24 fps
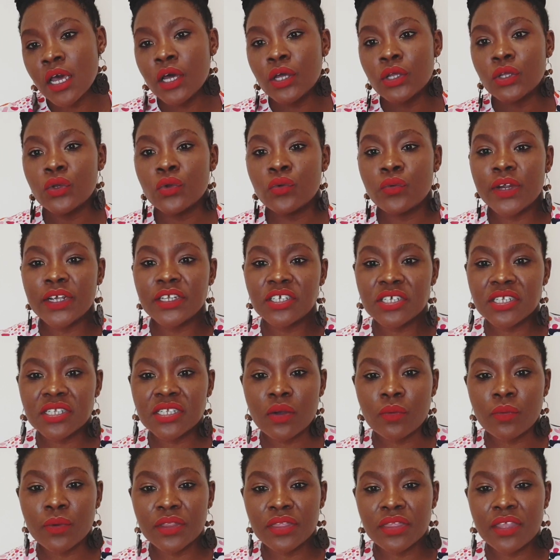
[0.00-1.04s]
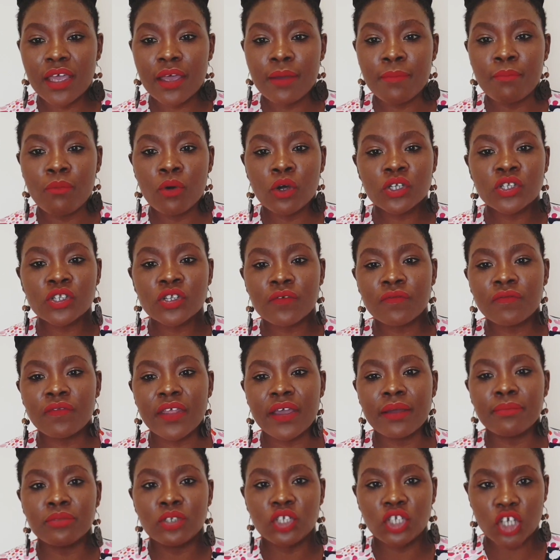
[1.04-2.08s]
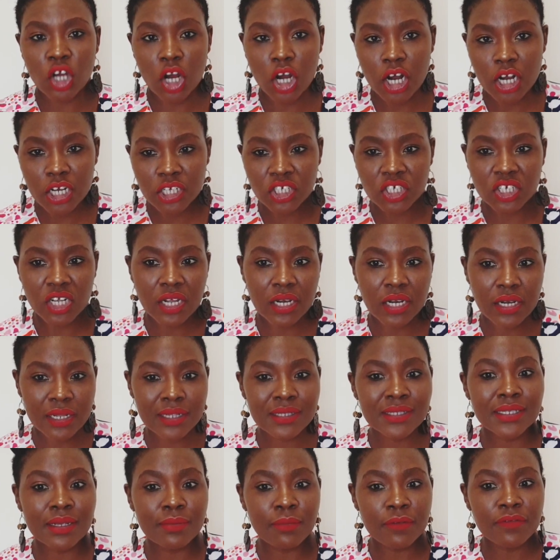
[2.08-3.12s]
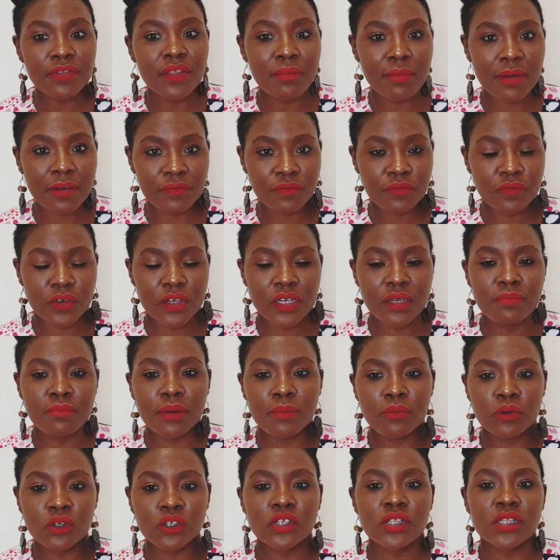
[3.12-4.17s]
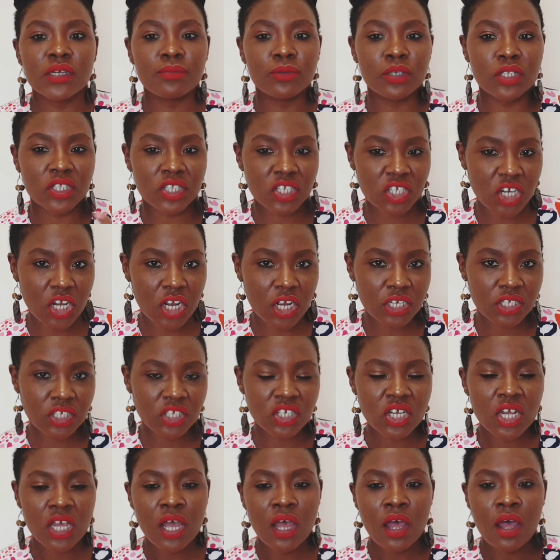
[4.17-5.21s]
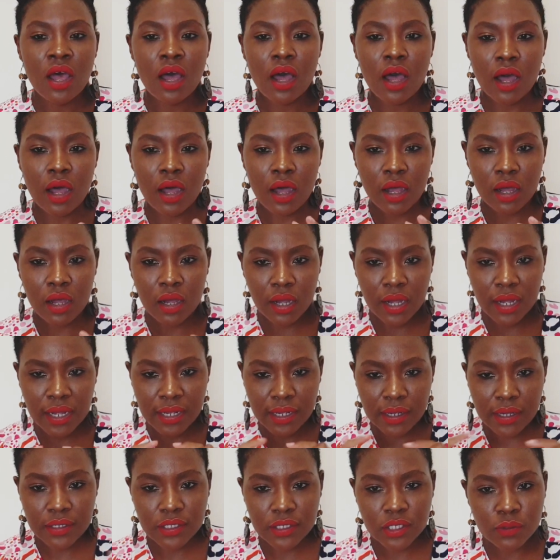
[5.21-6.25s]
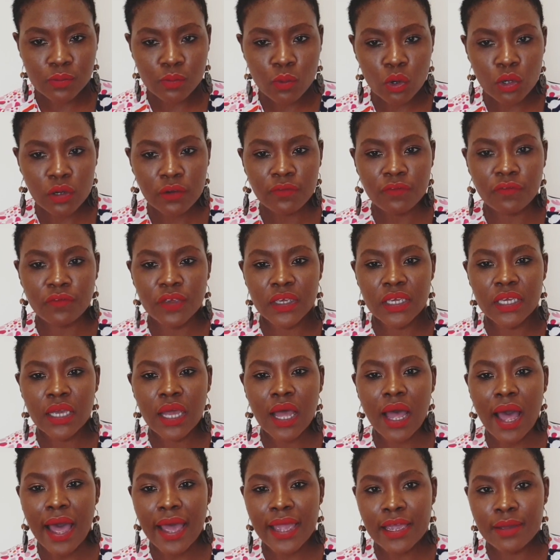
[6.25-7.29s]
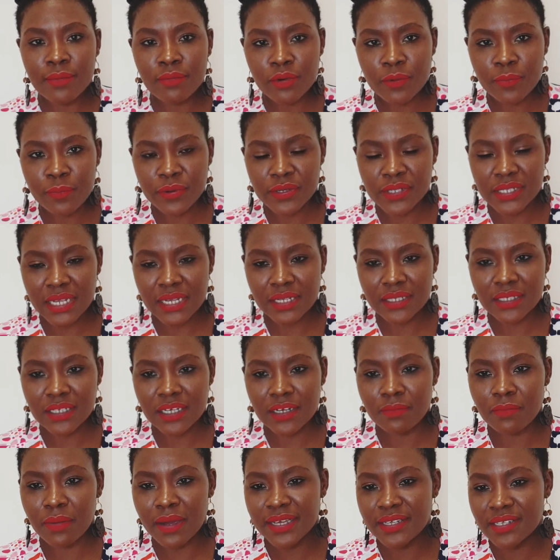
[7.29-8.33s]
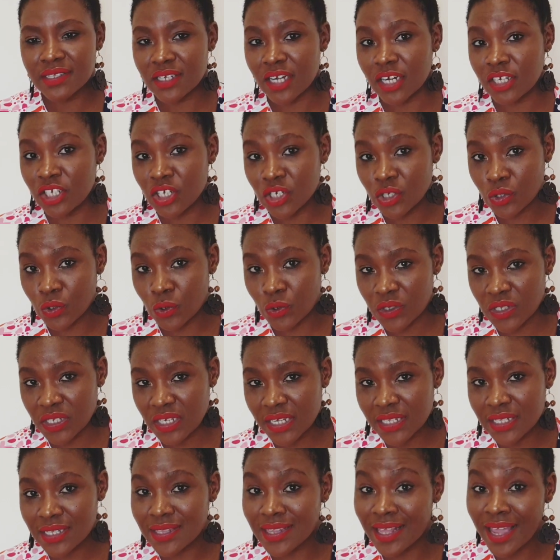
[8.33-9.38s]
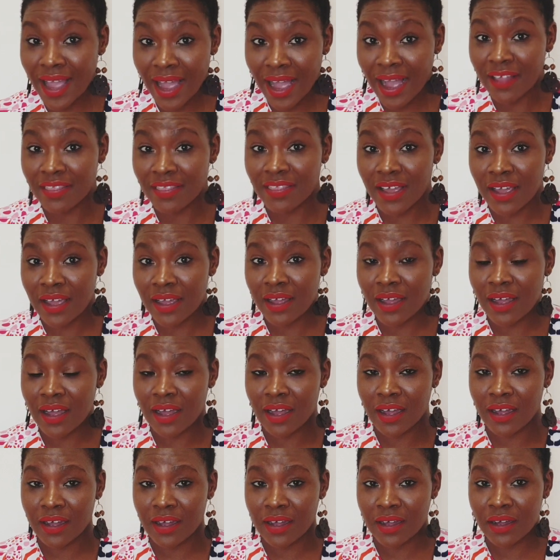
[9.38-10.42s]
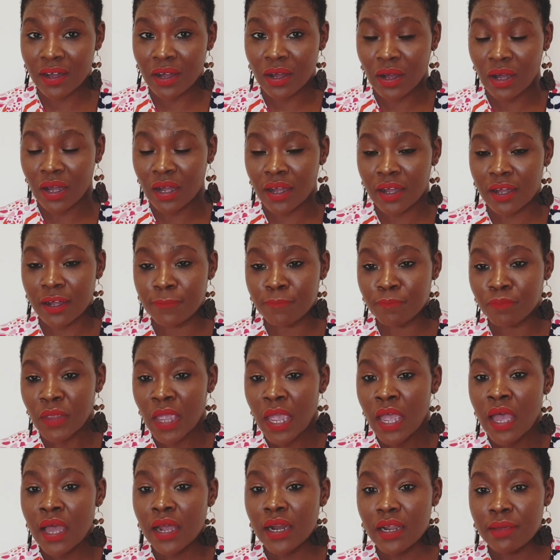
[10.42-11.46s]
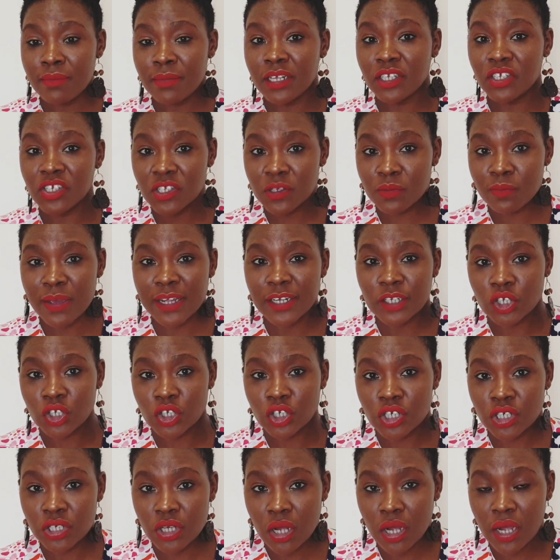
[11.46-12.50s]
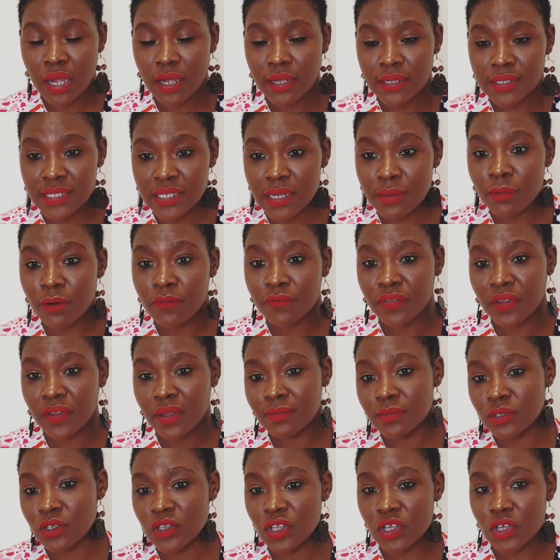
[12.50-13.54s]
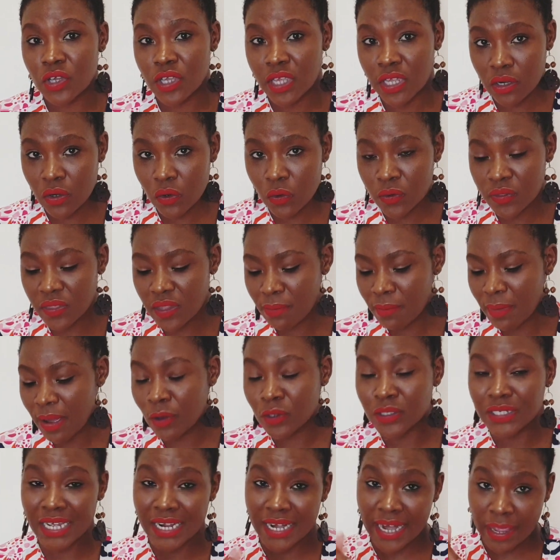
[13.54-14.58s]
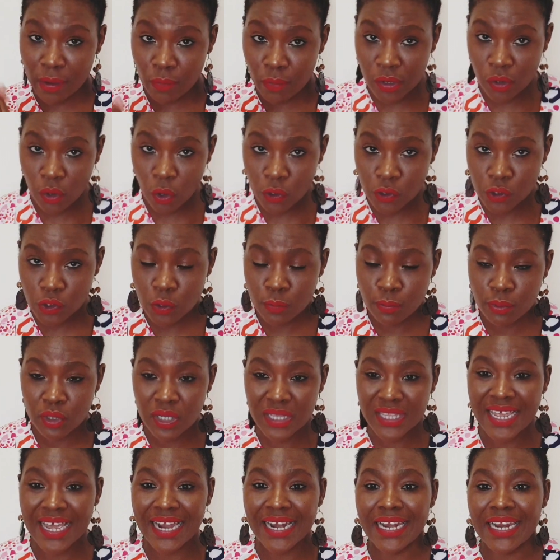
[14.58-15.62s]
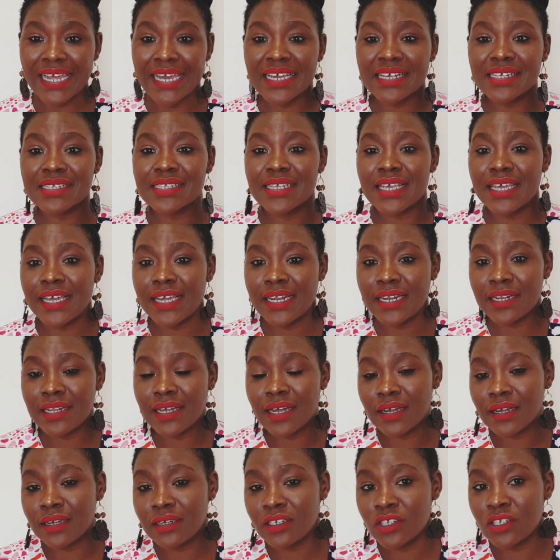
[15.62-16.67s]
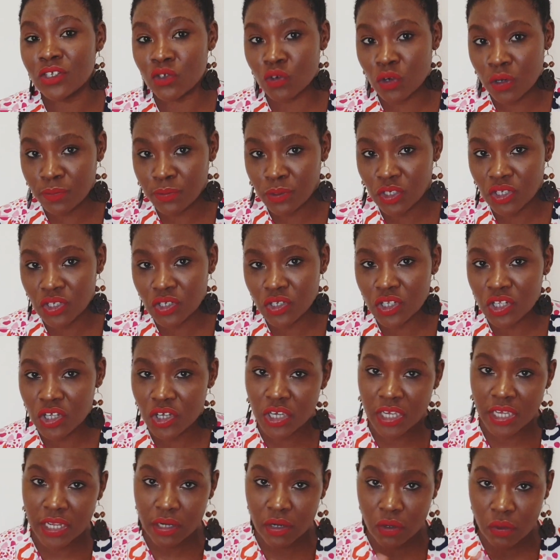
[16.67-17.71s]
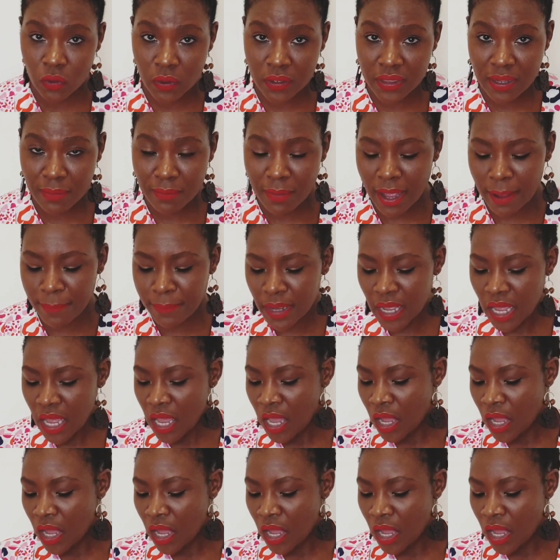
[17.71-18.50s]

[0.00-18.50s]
You register with them. Most of them charge, some of them are free, but most of them will charge a small fee. I am represented by Search Associates. There are other, let me just mention some of them so that you can look them out, and I will also put their links in the description so that you can look them up.